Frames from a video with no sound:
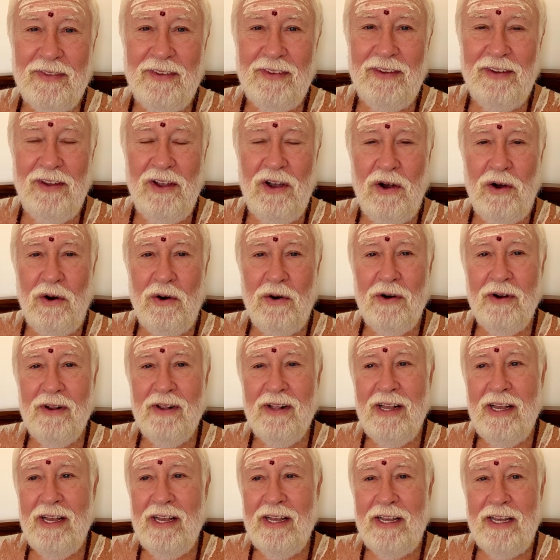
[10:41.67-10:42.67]
No,
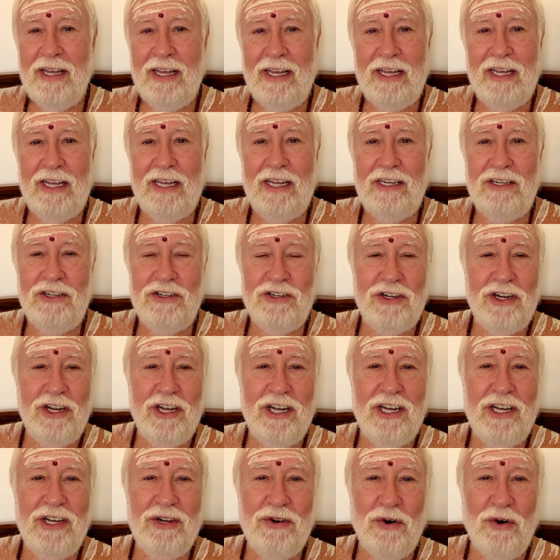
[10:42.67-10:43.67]
he,
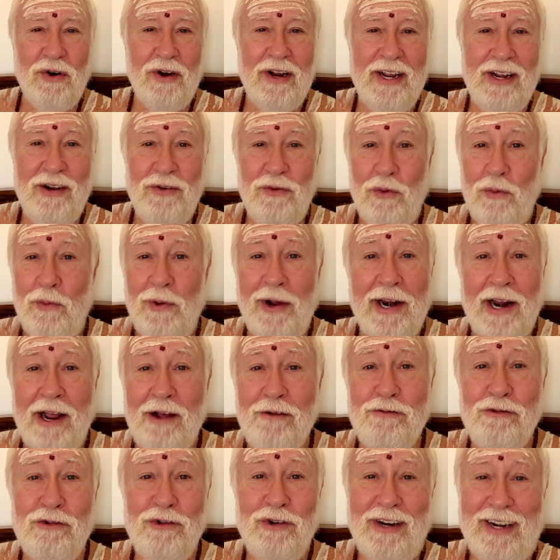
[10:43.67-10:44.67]
she, or
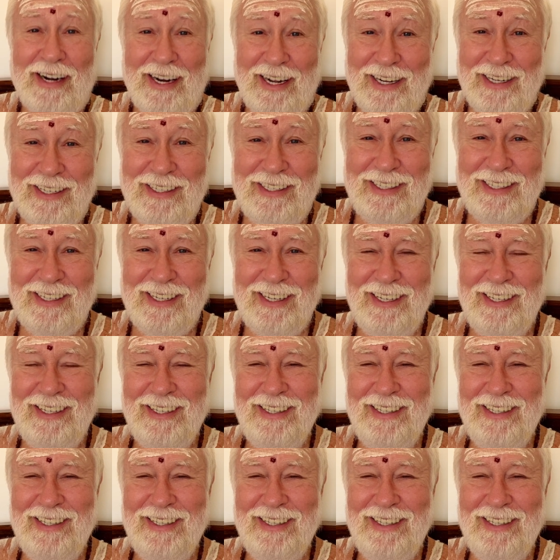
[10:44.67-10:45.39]
whatever it is.